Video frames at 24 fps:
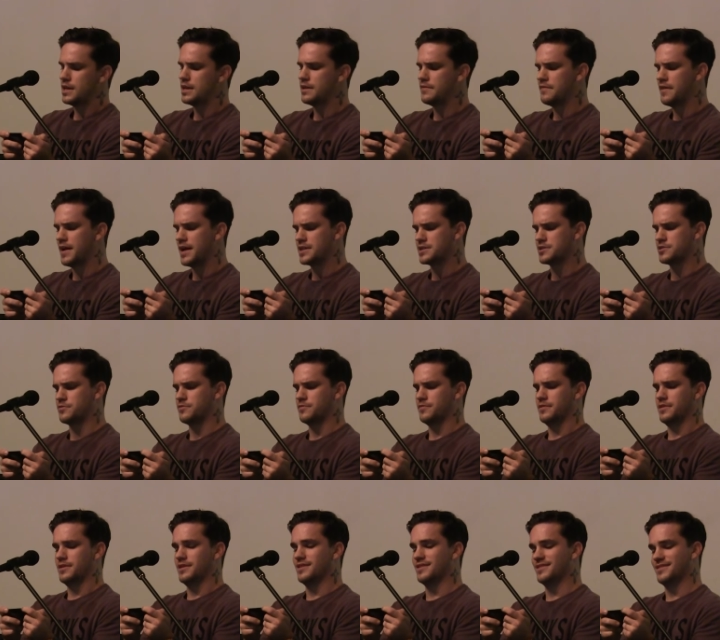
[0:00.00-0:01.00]
He fast.
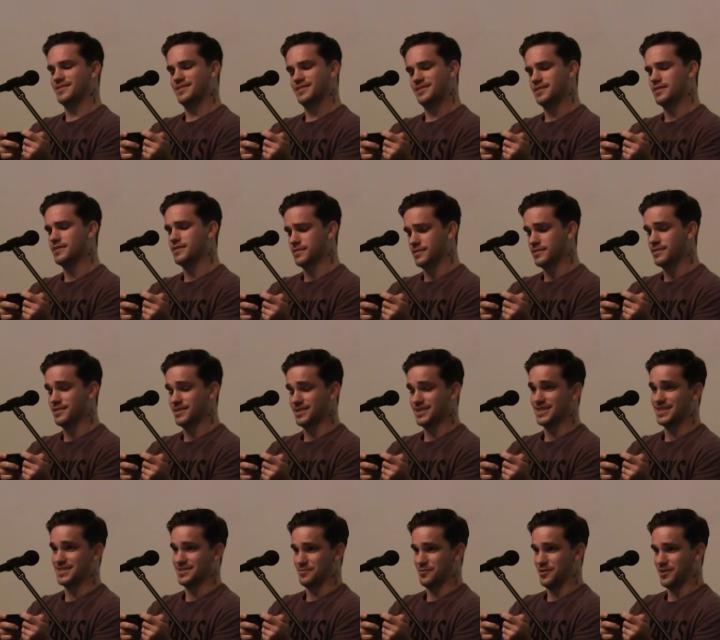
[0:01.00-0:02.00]

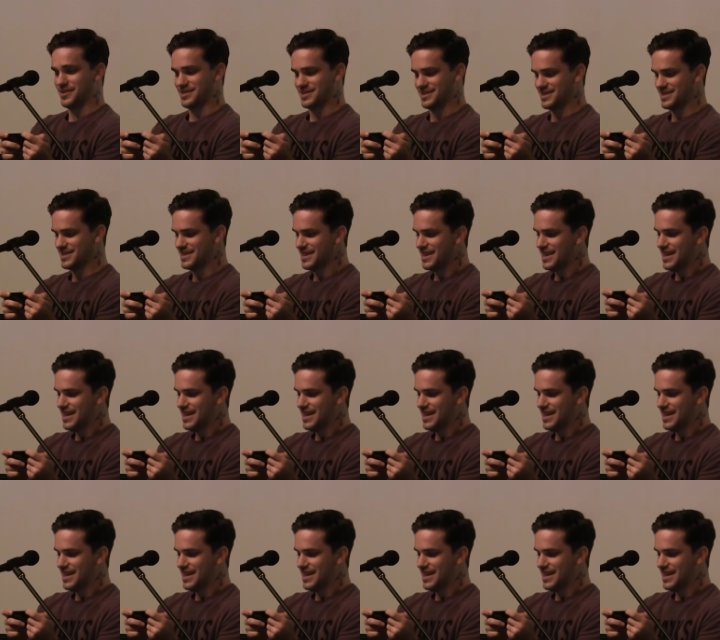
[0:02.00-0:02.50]
It's worse.